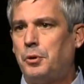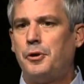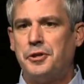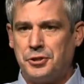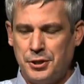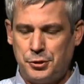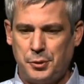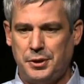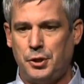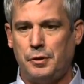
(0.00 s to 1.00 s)
the
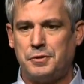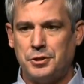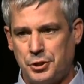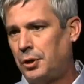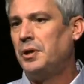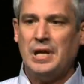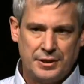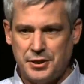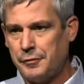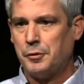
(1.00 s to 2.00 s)
sensory nerves. And so the
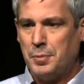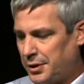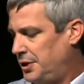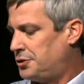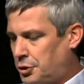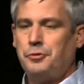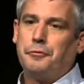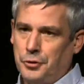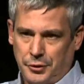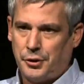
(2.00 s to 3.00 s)
different monkeys couldn't
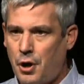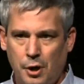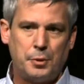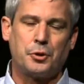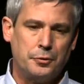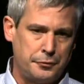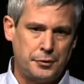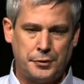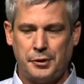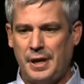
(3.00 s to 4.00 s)
feel their arm or couldn't feel
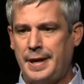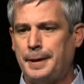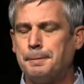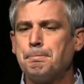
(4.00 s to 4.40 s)
their leg.